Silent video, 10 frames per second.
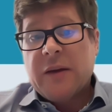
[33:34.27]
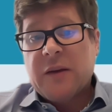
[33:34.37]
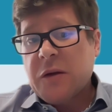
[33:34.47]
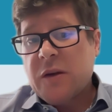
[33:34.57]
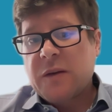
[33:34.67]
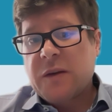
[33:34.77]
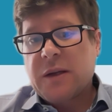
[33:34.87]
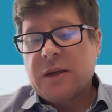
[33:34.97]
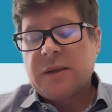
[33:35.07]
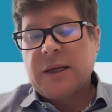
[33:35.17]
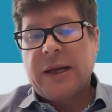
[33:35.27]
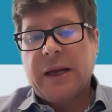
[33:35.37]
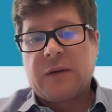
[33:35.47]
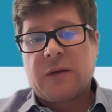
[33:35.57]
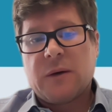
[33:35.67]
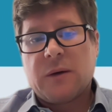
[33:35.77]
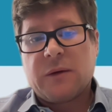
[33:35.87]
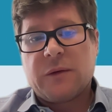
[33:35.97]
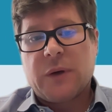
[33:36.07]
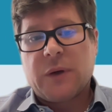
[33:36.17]
such as the case
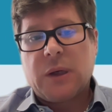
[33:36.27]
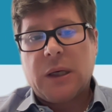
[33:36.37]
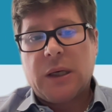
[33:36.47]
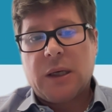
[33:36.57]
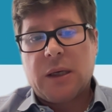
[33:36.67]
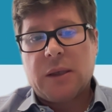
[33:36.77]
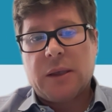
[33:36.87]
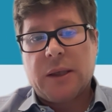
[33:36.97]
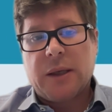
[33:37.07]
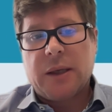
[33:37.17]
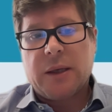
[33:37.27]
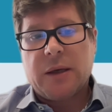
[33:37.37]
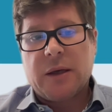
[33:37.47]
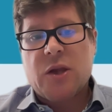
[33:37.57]
of the